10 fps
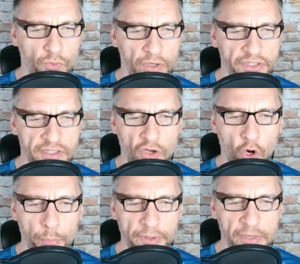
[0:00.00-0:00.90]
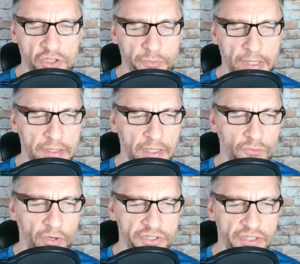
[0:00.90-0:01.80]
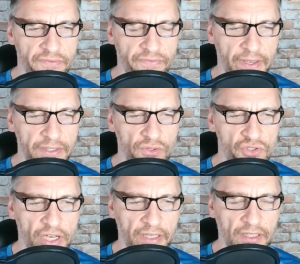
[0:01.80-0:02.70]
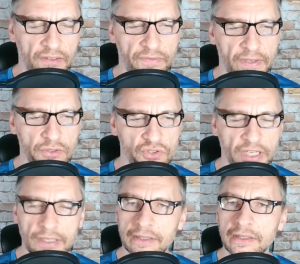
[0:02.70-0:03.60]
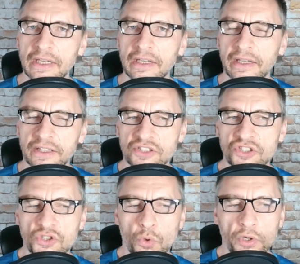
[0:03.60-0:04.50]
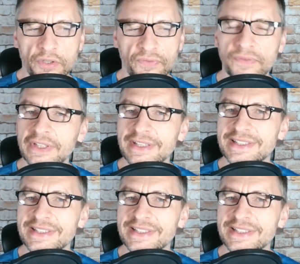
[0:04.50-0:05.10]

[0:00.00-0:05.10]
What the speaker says: One is an open measurement and one is a venue check-in. The venue check-in is a short 15